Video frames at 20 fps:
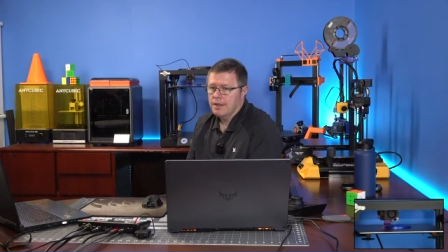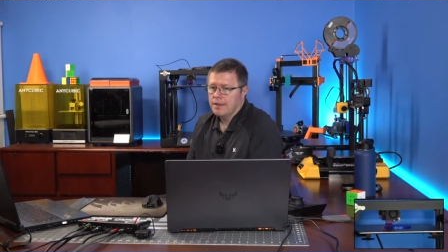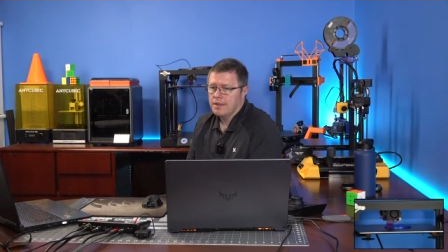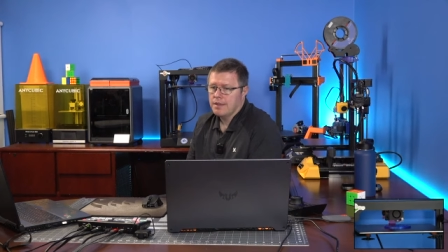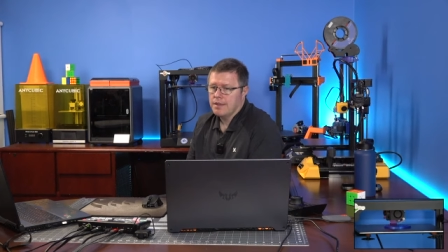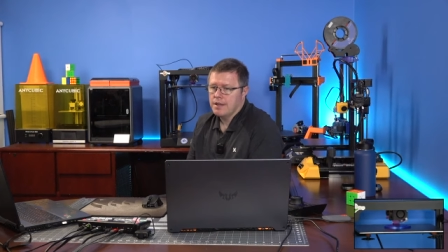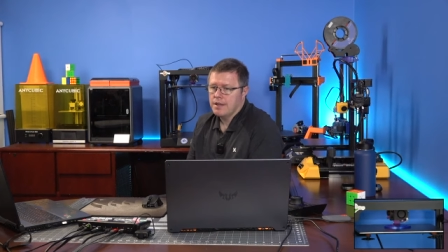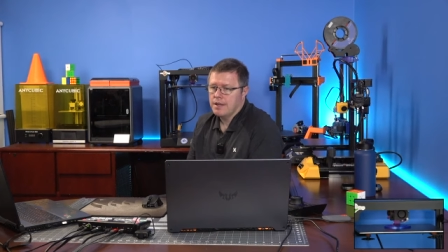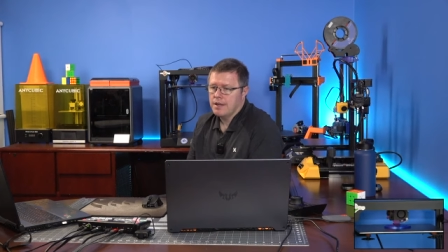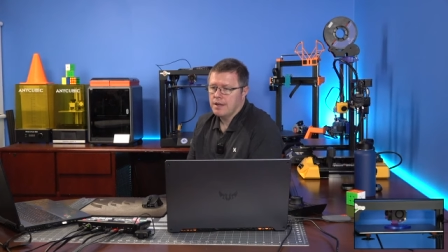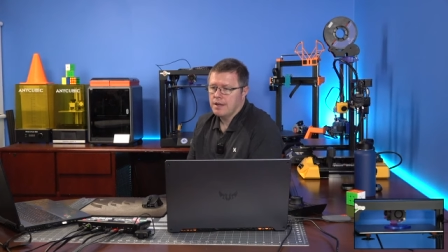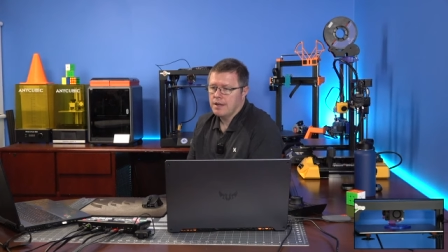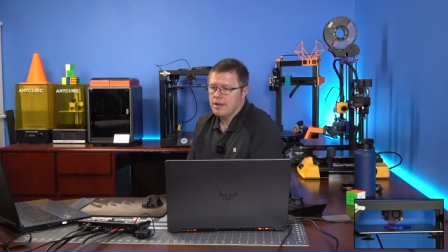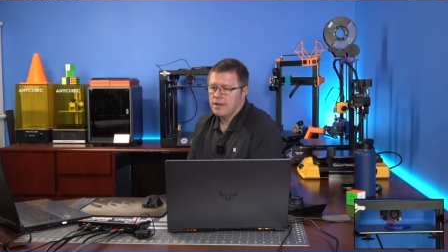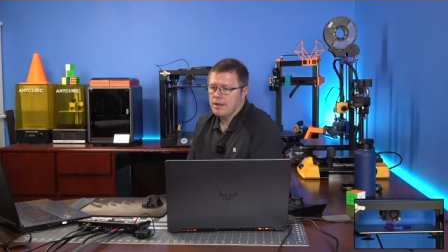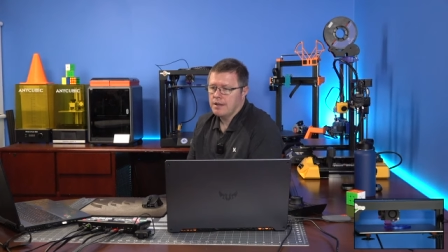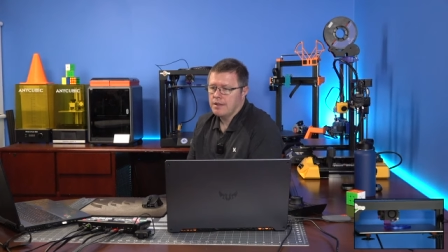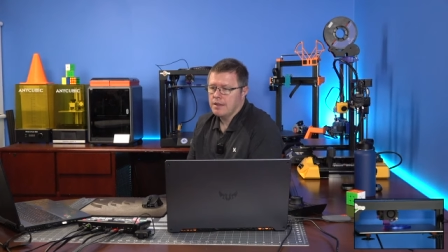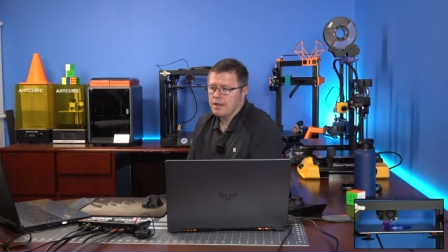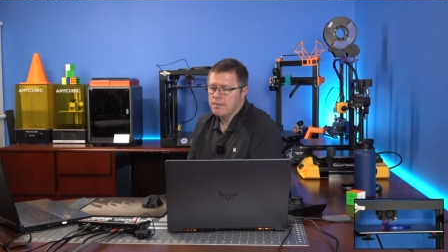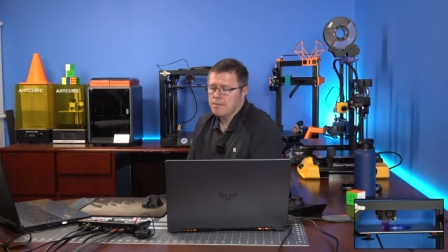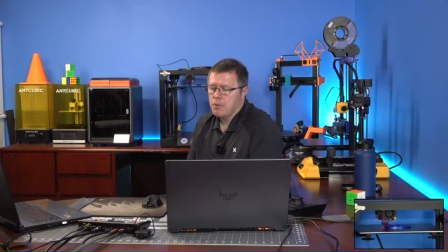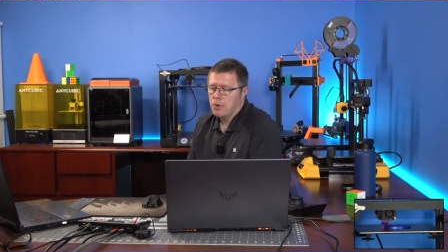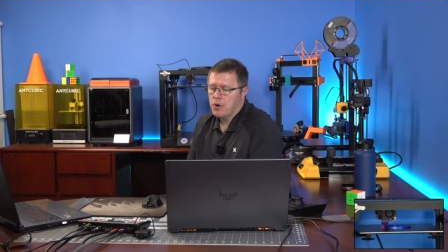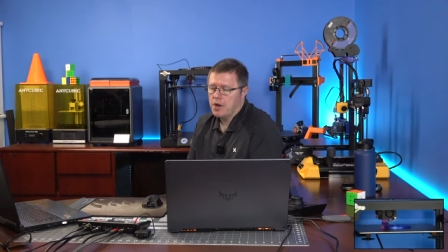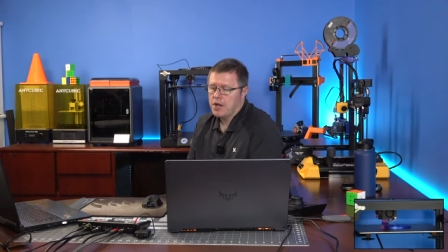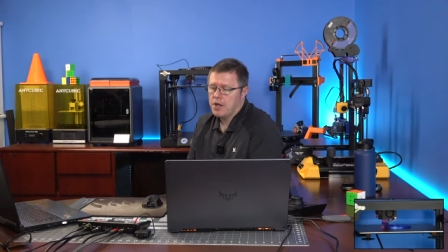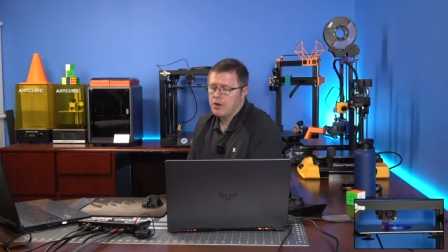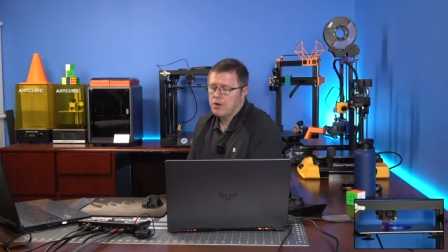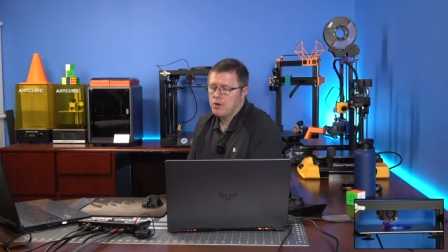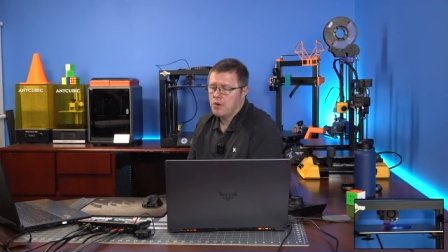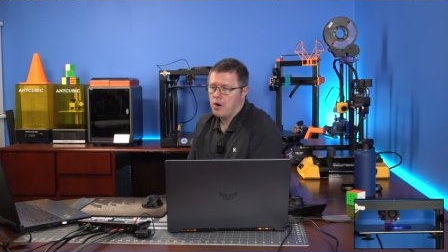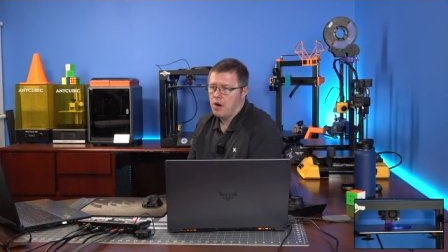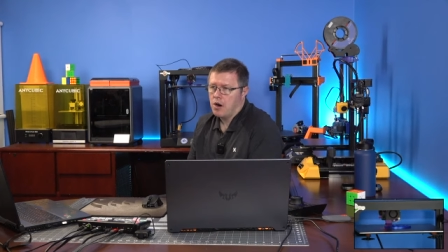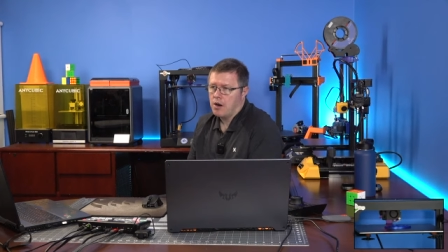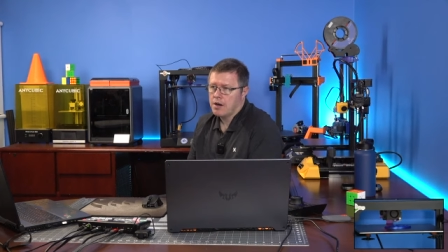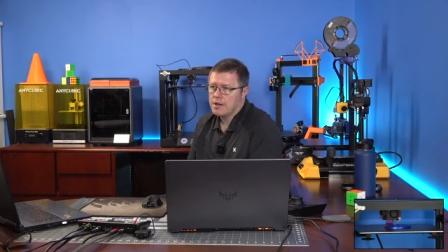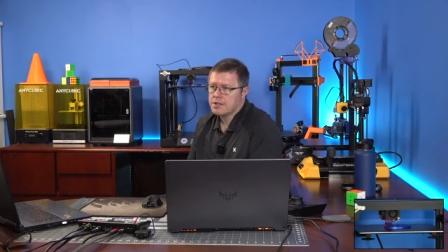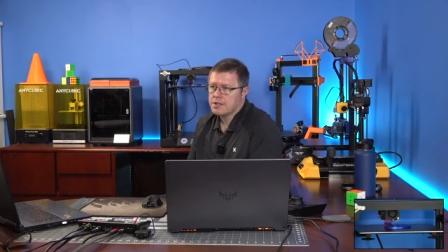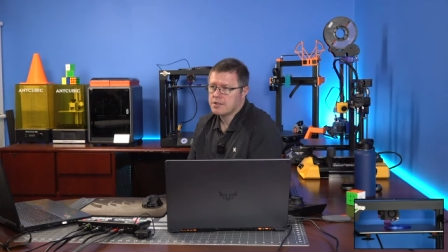the the Moyu
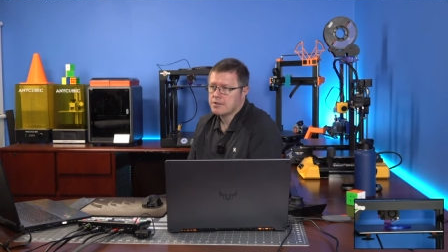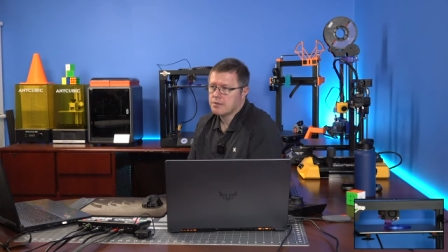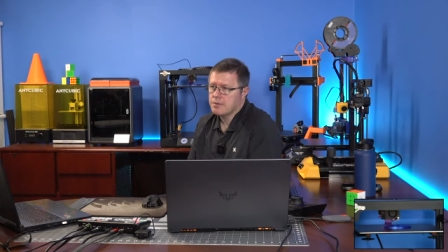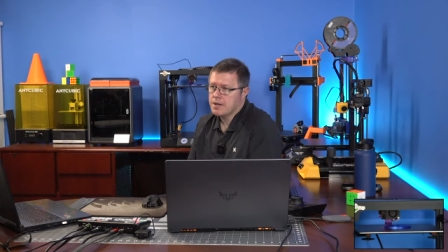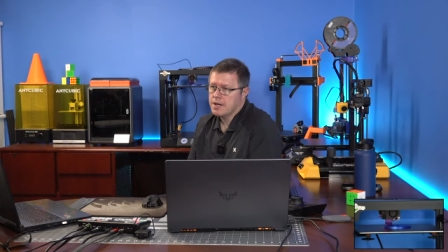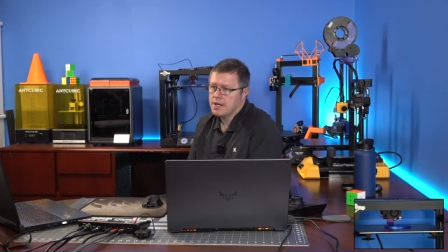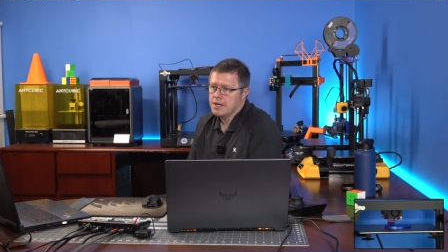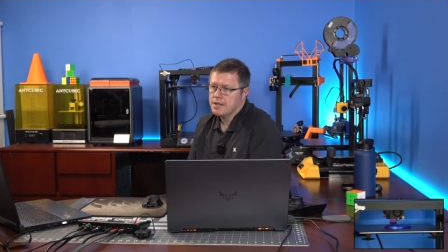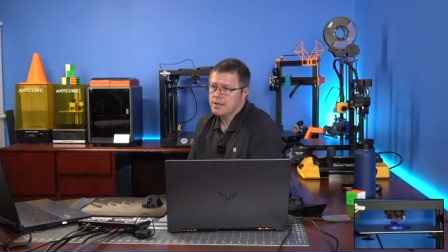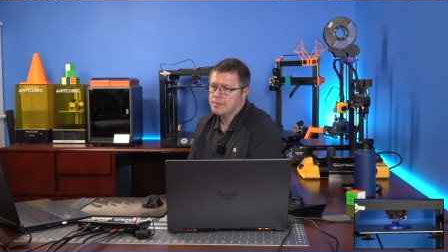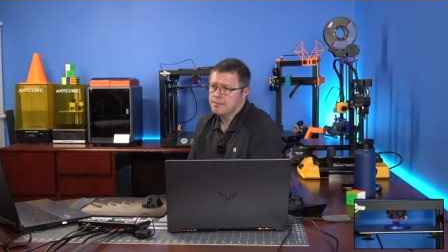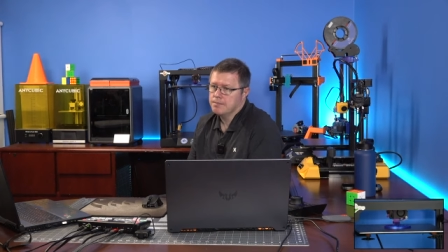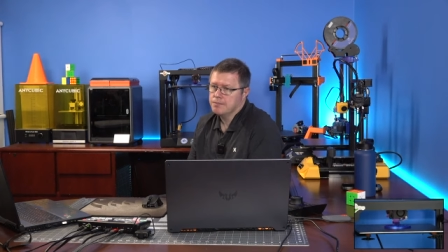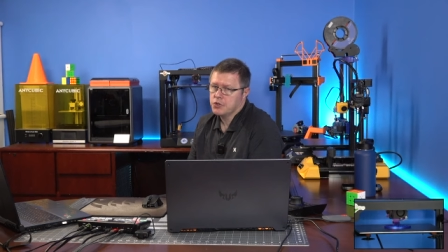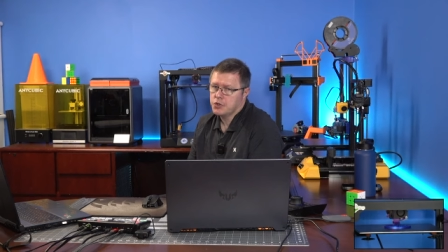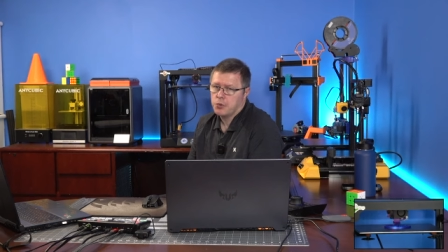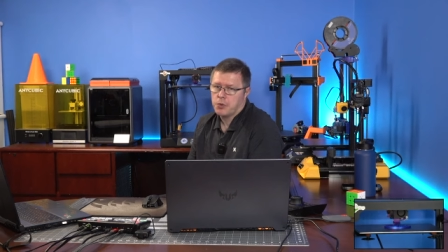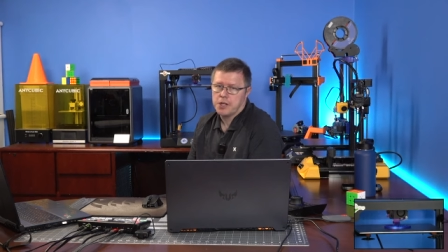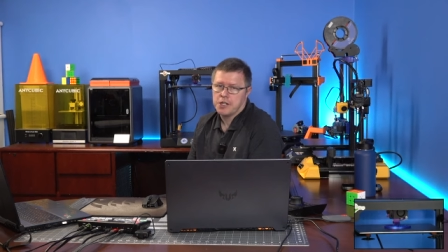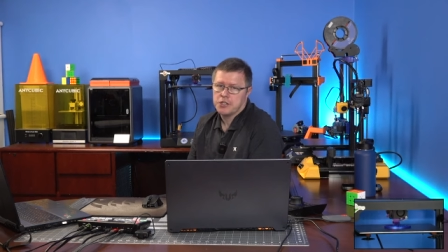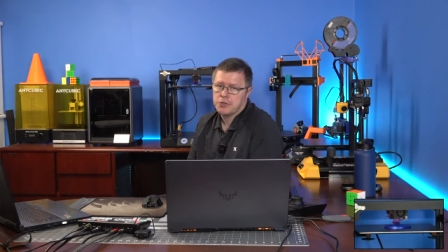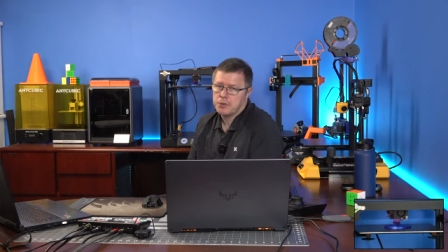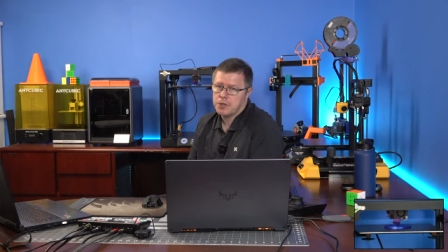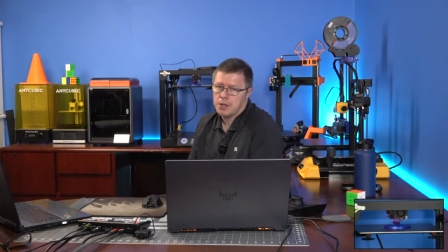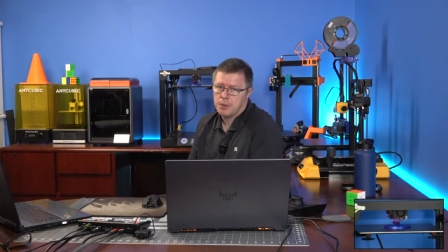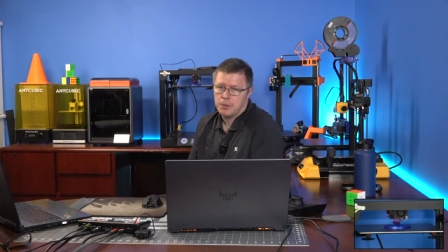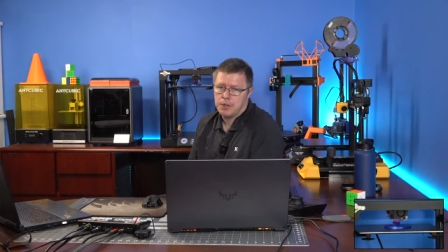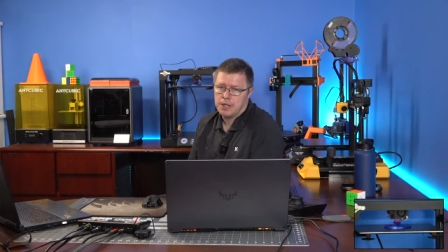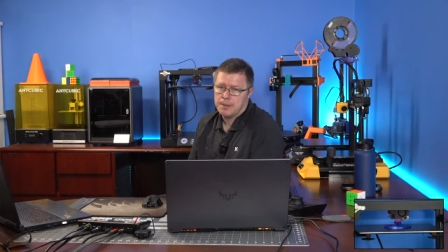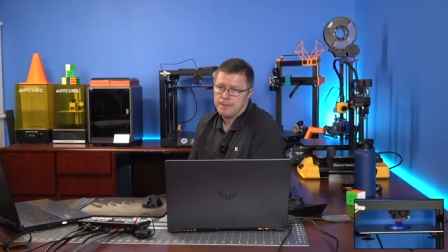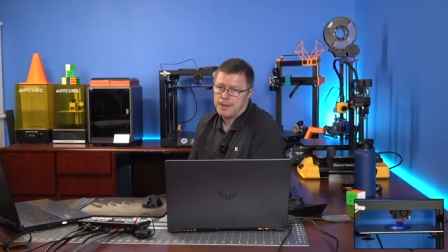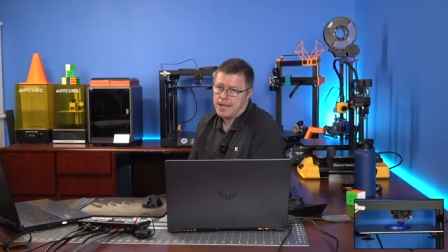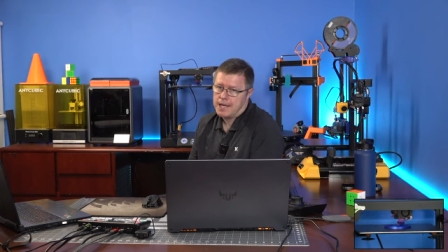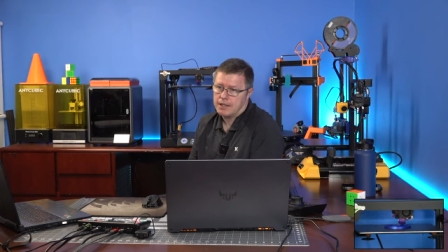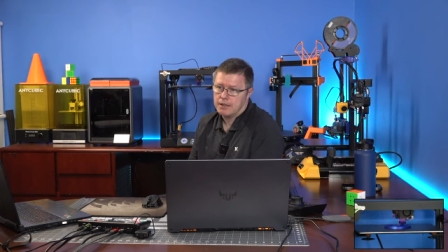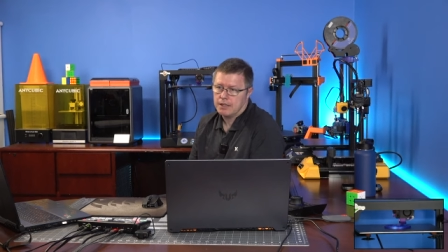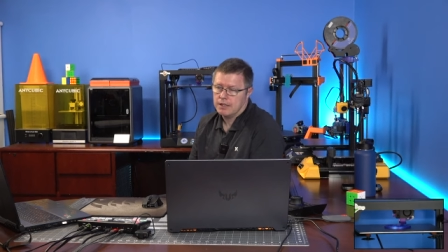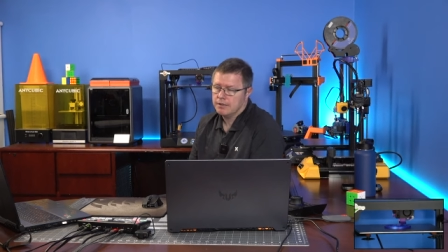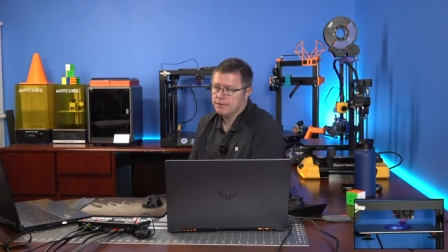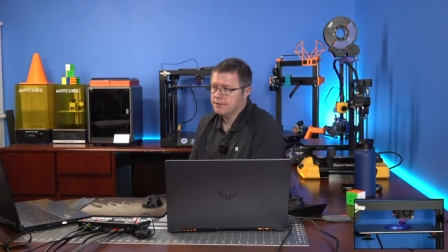RS3M 2021
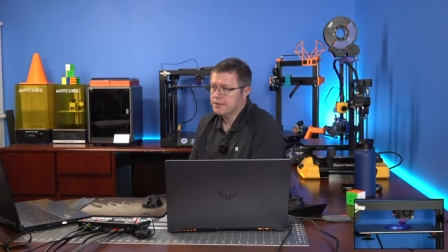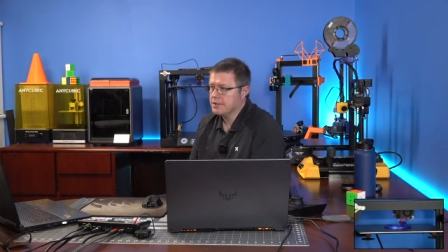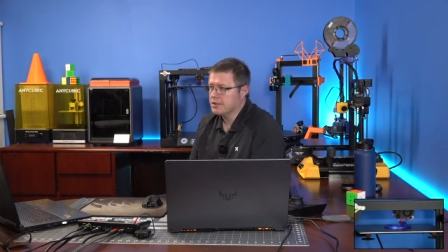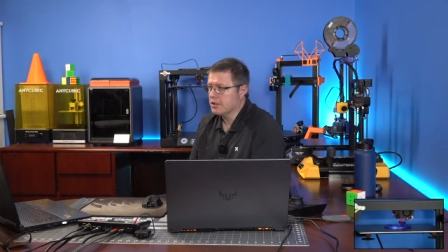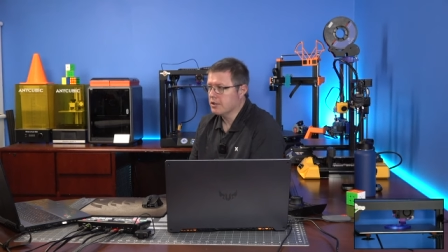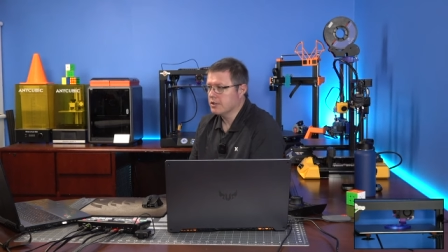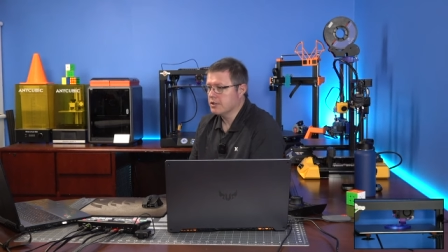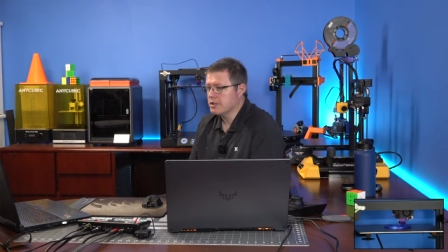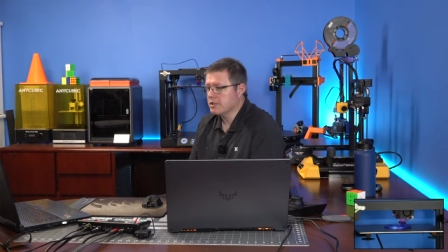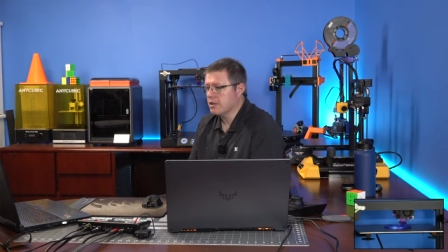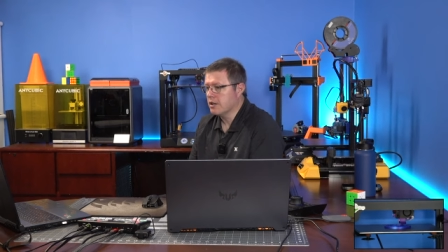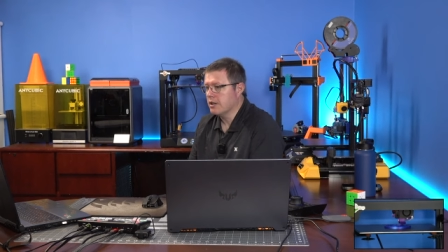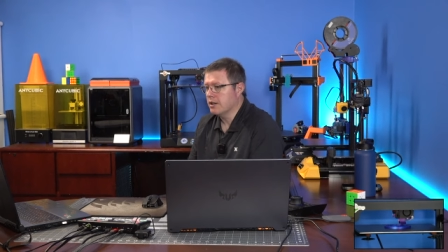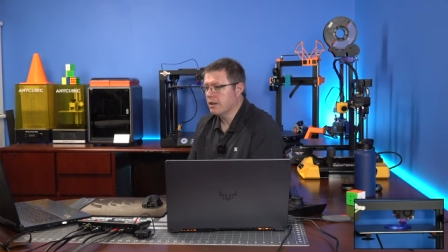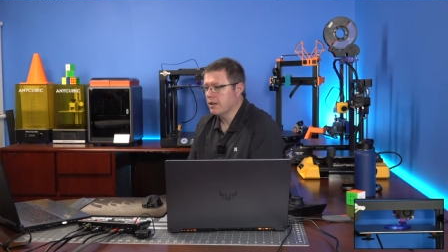maglev is a good start,